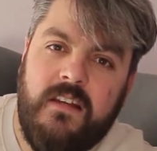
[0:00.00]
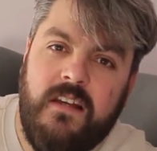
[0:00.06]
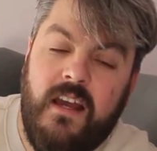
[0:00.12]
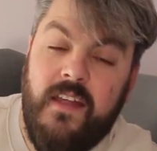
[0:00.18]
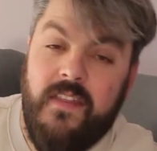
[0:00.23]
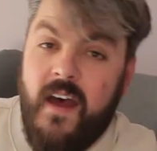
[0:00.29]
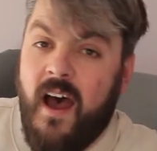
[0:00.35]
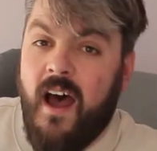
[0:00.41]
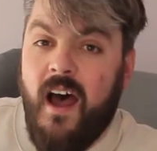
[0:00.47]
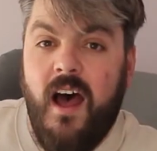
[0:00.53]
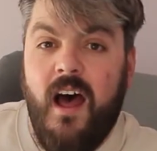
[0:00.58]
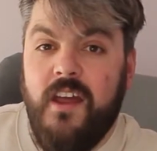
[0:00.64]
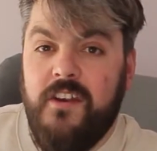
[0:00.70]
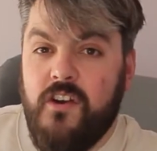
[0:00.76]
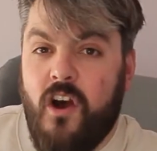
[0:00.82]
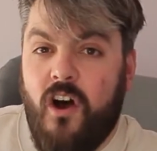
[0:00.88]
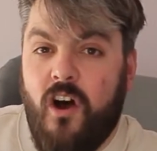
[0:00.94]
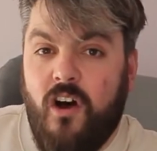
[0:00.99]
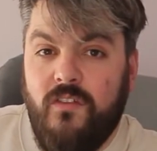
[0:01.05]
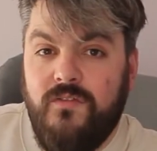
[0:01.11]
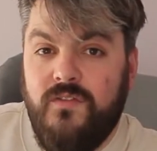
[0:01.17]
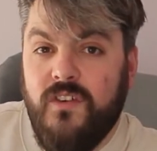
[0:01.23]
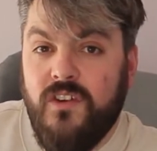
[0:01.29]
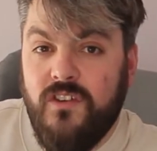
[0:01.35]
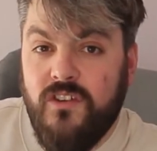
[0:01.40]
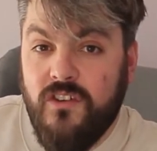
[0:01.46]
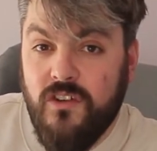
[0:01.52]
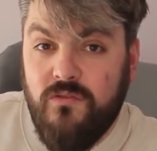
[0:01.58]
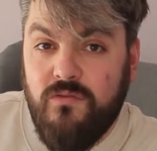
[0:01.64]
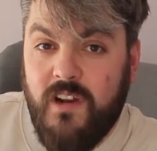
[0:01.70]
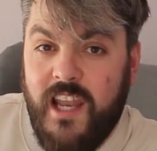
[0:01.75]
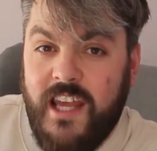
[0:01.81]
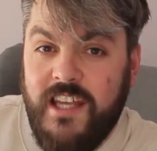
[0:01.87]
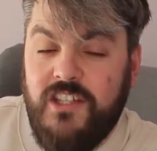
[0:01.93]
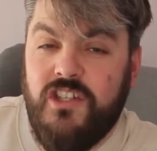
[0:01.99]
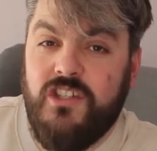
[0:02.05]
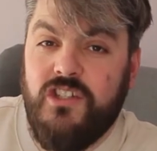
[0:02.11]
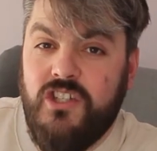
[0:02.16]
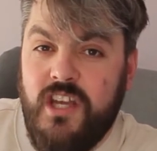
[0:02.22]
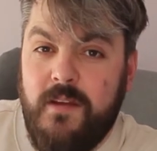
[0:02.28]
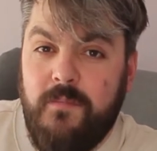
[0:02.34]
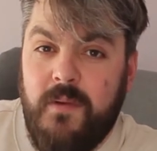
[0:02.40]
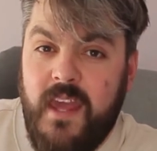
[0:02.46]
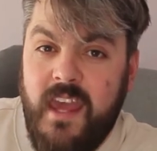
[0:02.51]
At the heart of good relationship